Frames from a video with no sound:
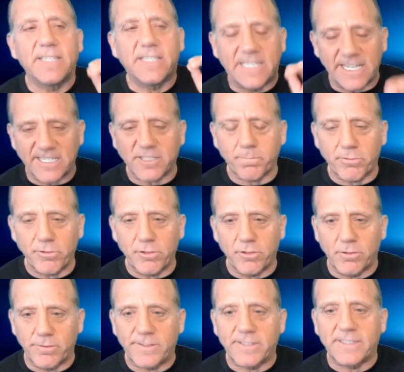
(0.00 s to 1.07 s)

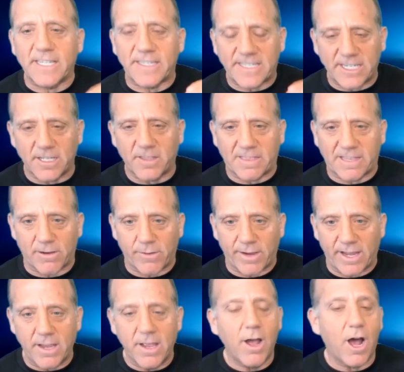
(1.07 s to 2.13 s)
disproves the tilt
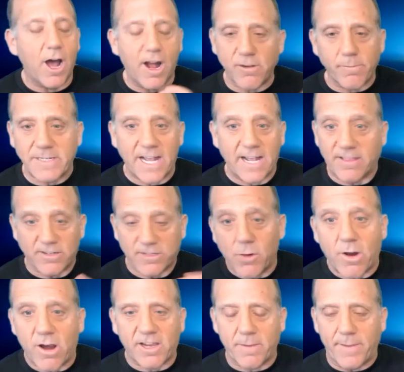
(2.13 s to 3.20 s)
theory 100%. There's no
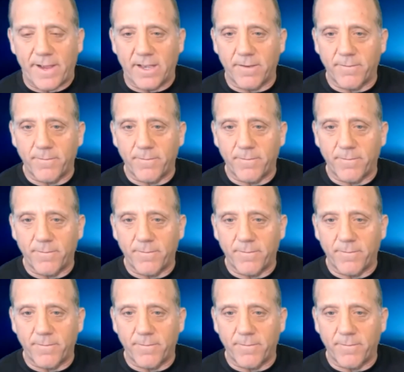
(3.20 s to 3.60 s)
argument.